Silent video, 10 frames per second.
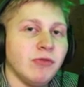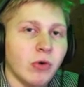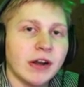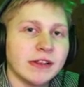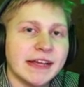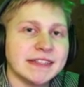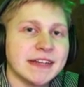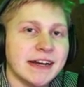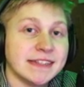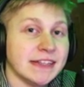of Wonderlands
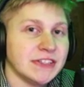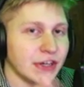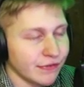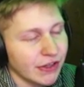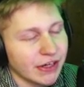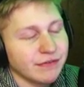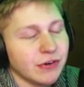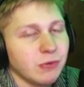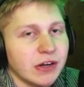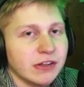content, so if you're looking for
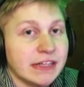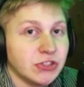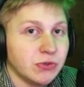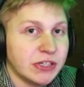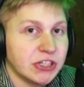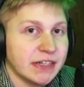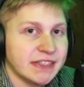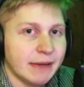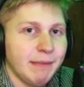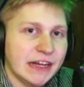Wonderlands Twitch
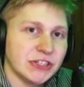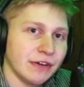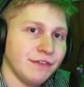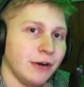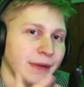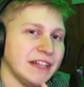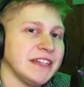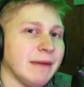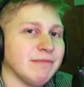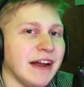content, make sure to follow me on
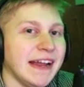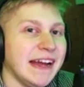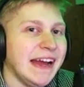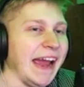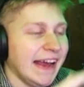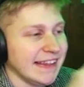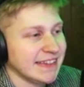top right, and